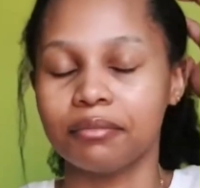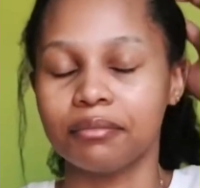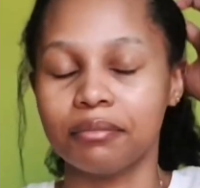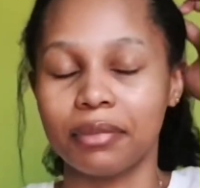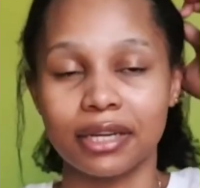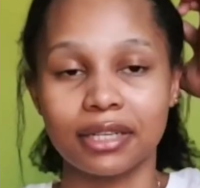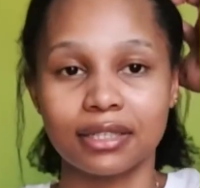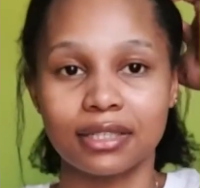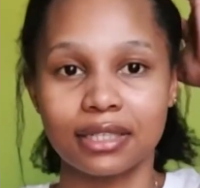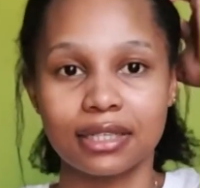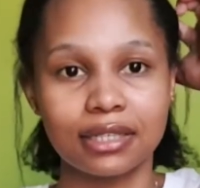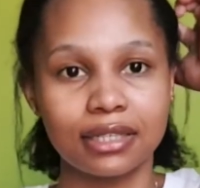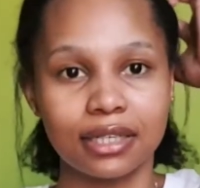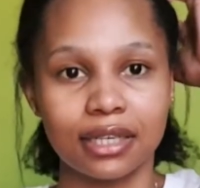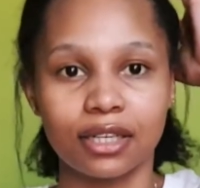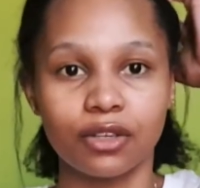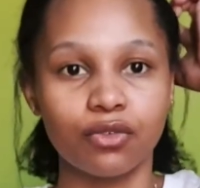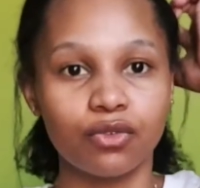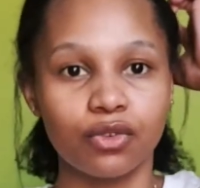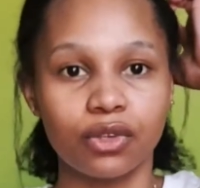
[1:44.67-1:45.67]

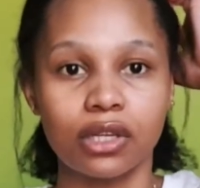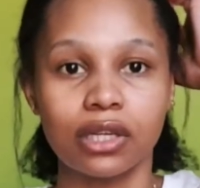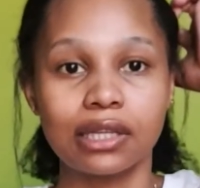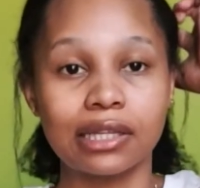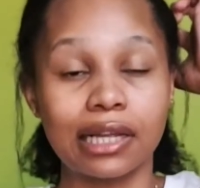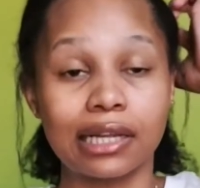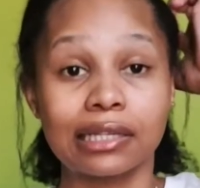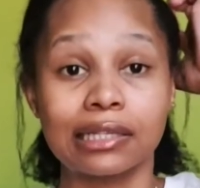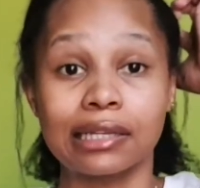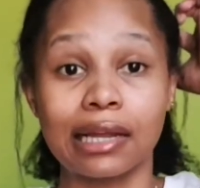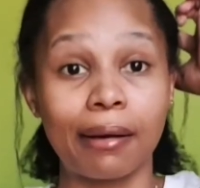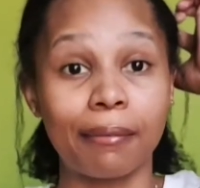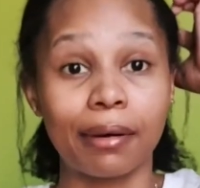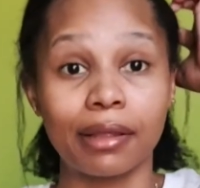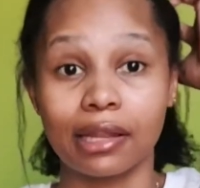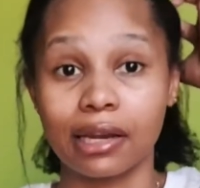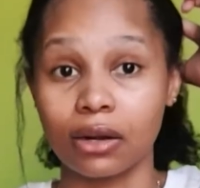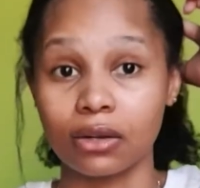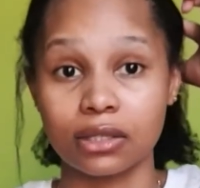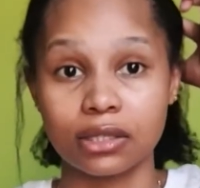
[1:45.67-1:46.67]
basically in that naba
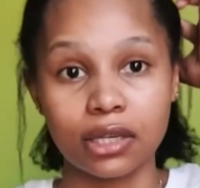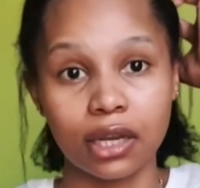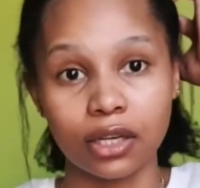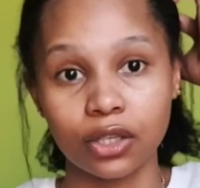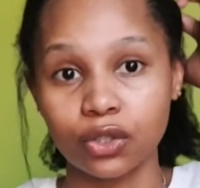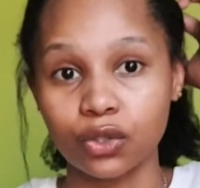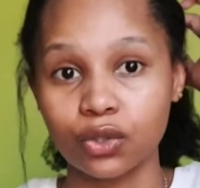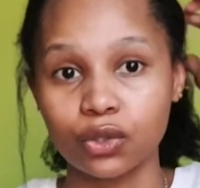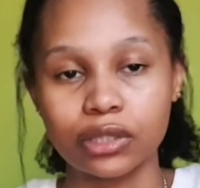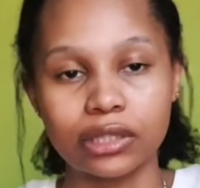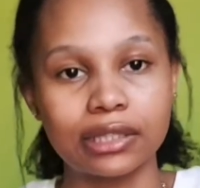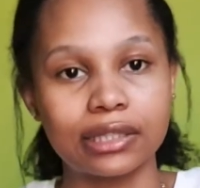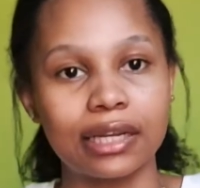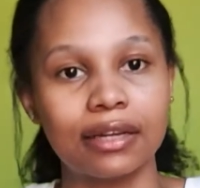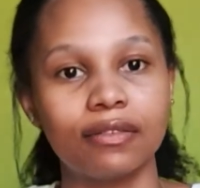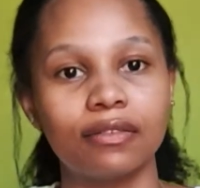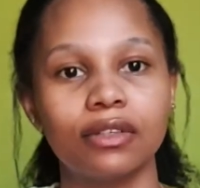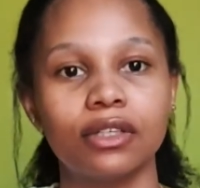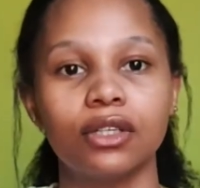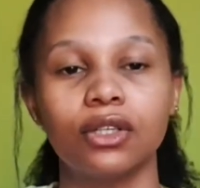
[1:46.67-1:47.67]
that I was telling you in
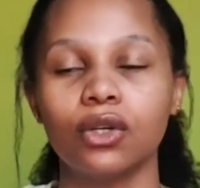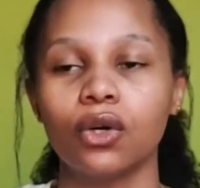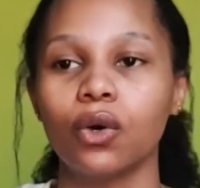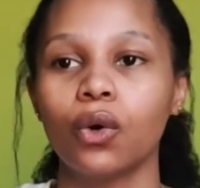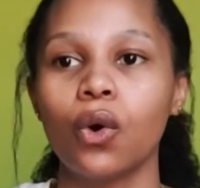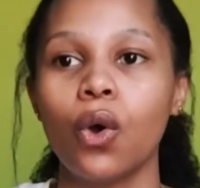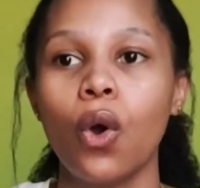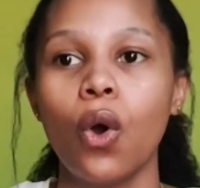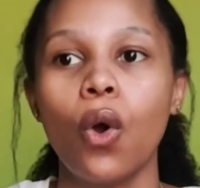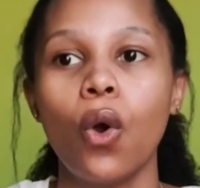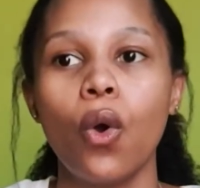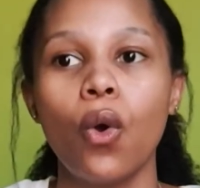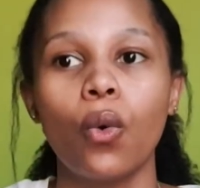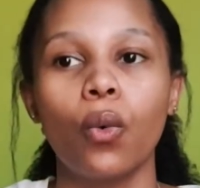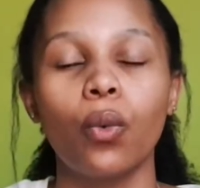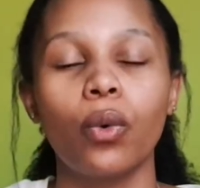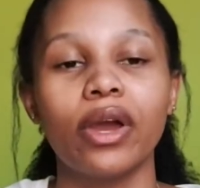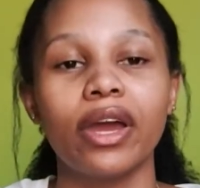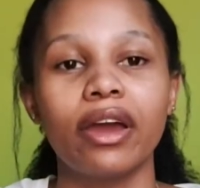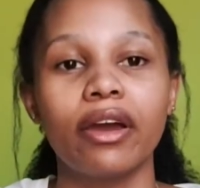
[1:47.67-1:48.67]
that video,
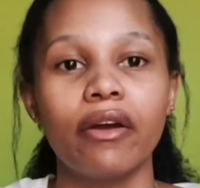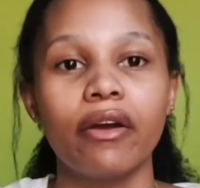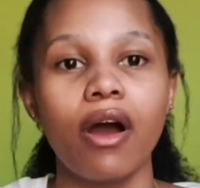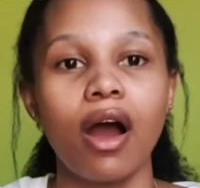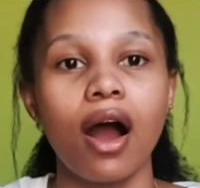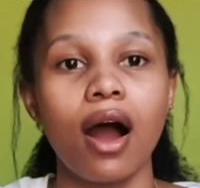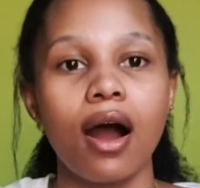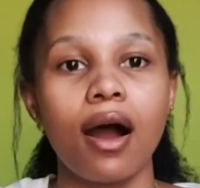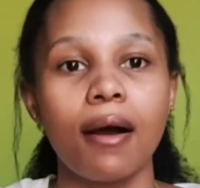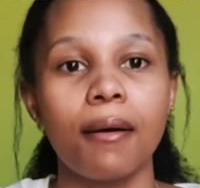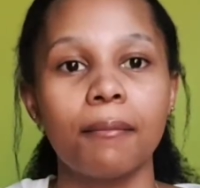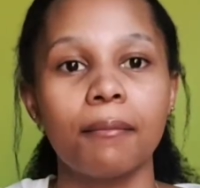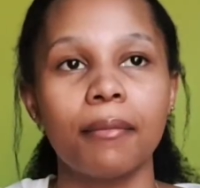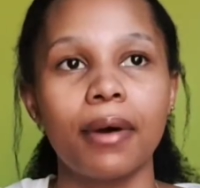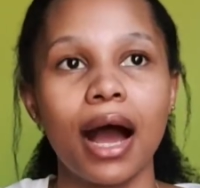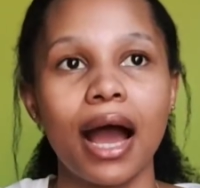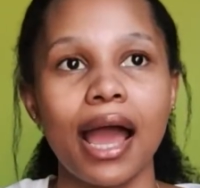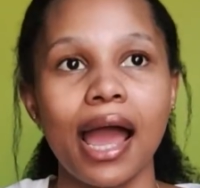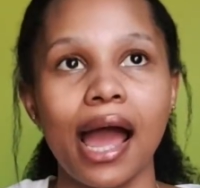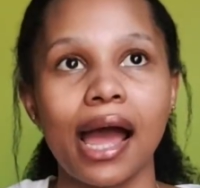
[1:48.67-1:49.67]
where
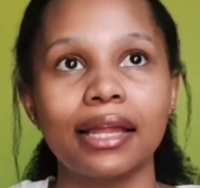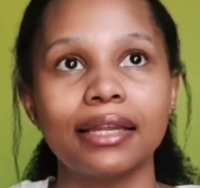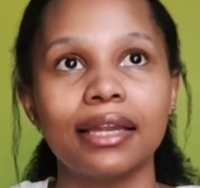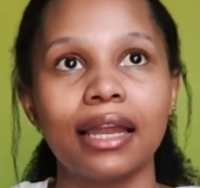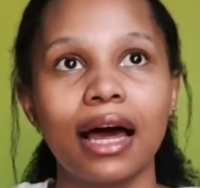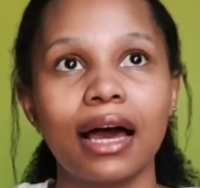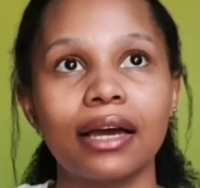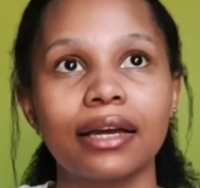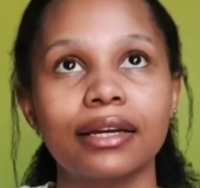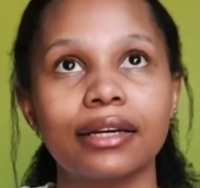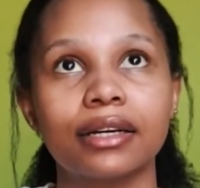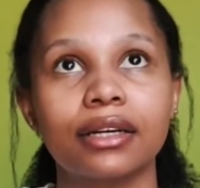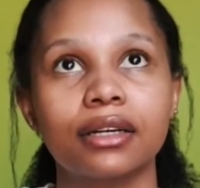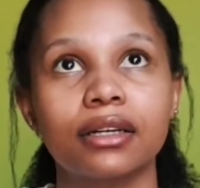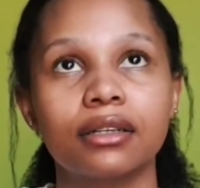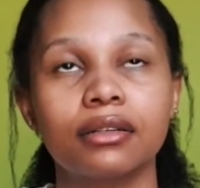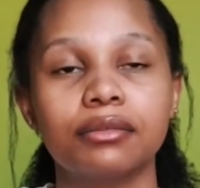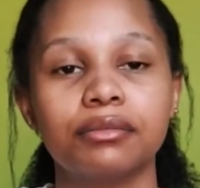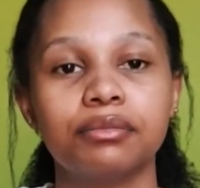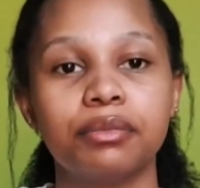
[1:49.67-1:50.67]
I had like
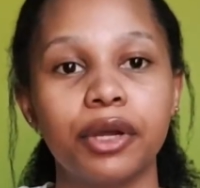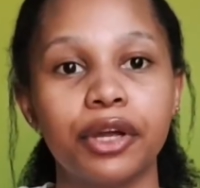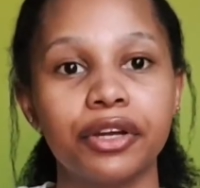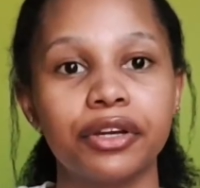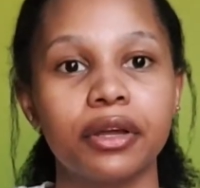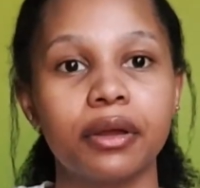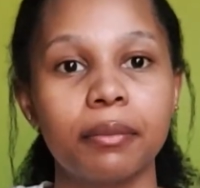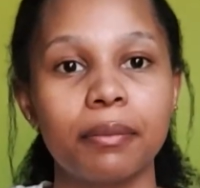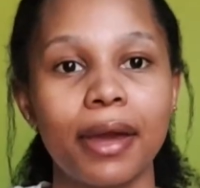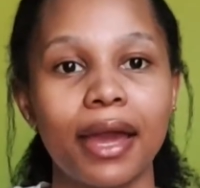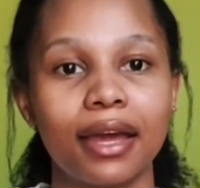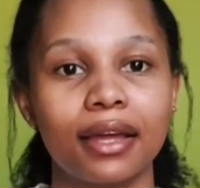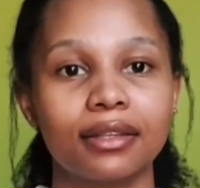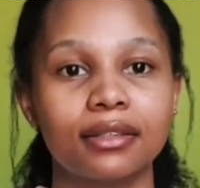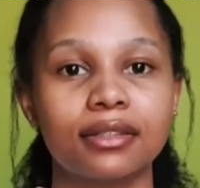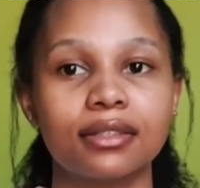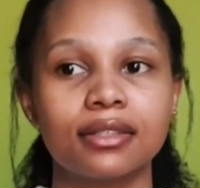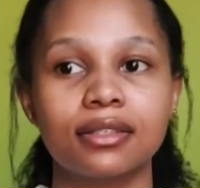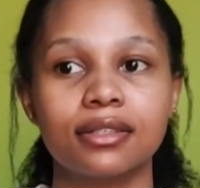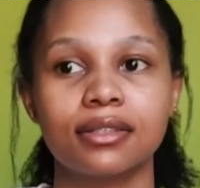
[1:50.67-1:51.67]
period
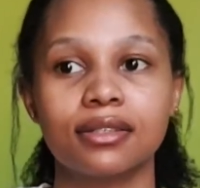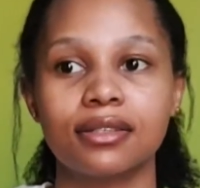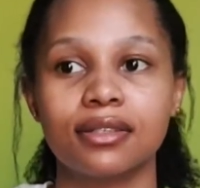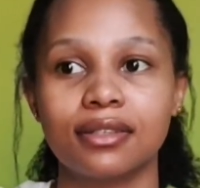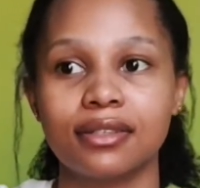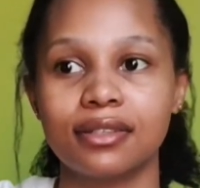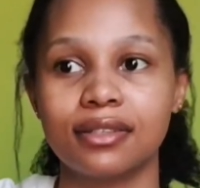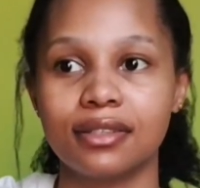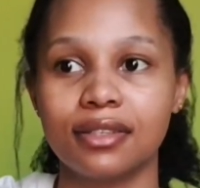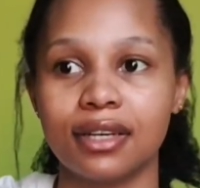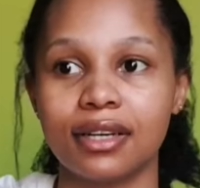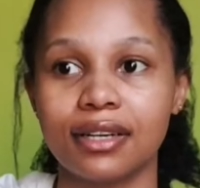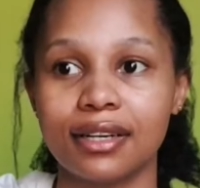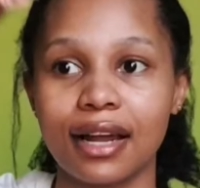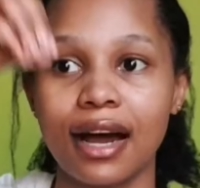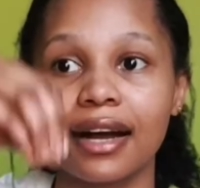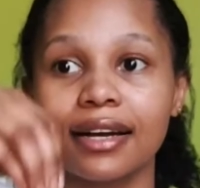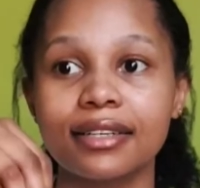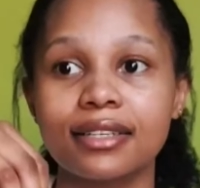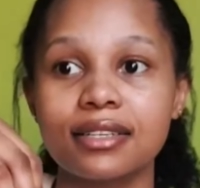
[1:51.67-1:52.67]
pains the
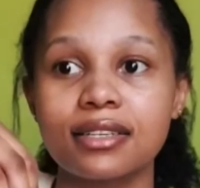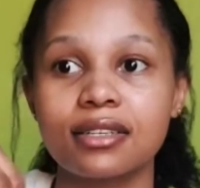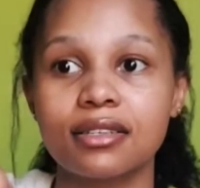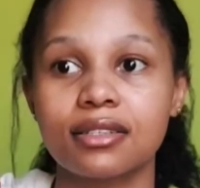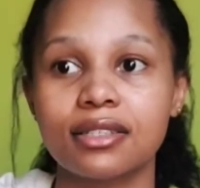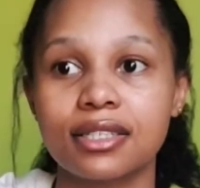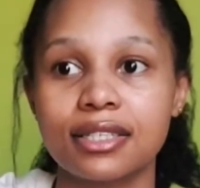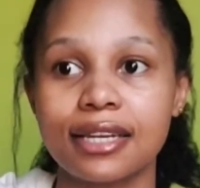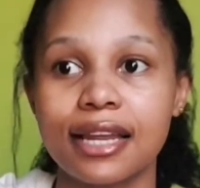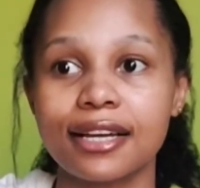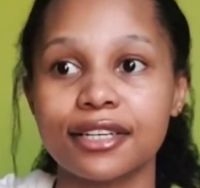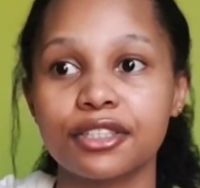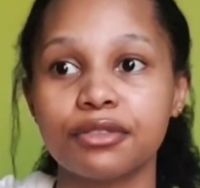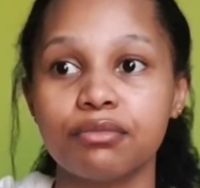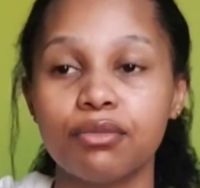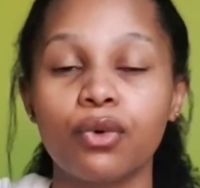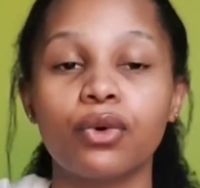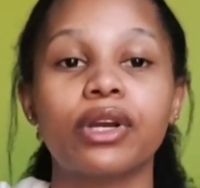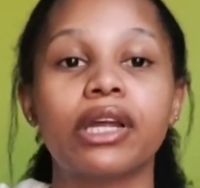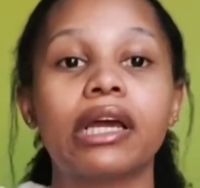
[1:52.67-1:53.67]
night slash
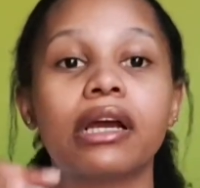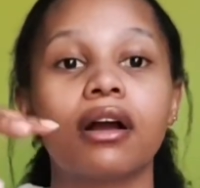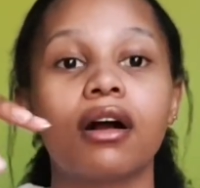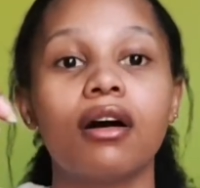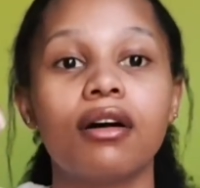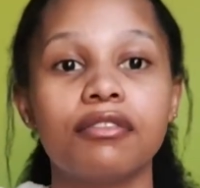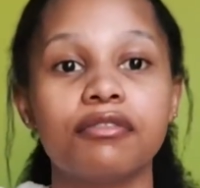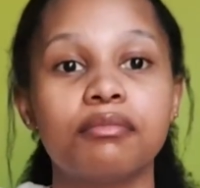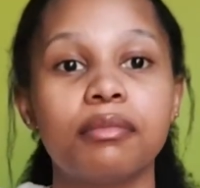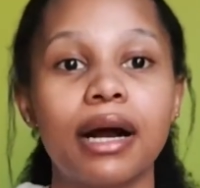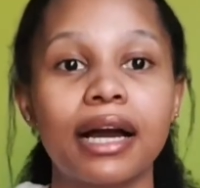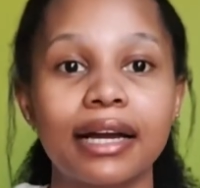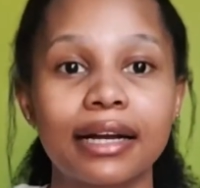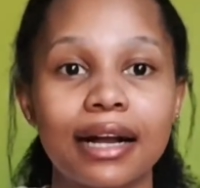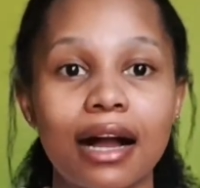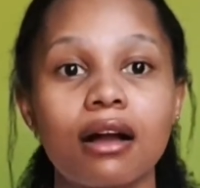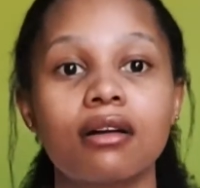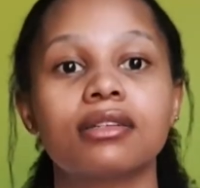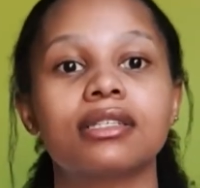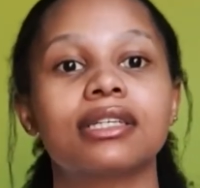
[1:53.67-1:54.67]
morning of my
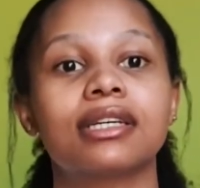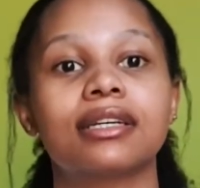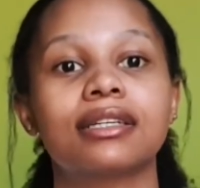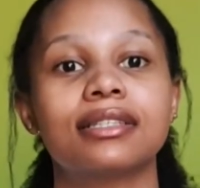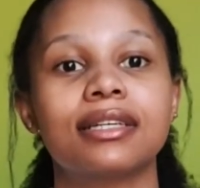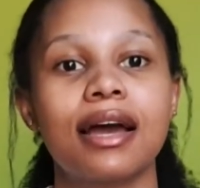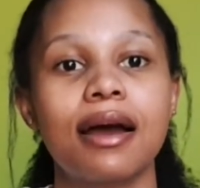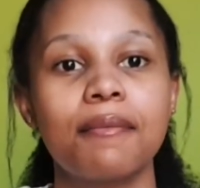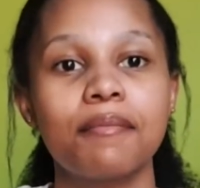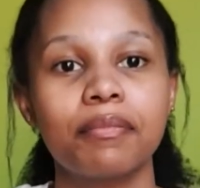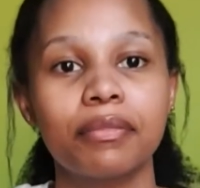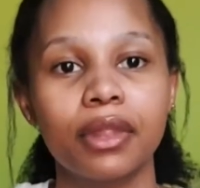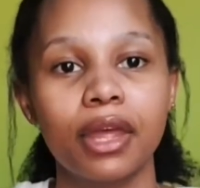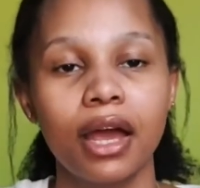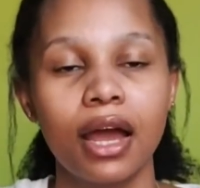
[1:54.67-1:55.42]
accounting exam.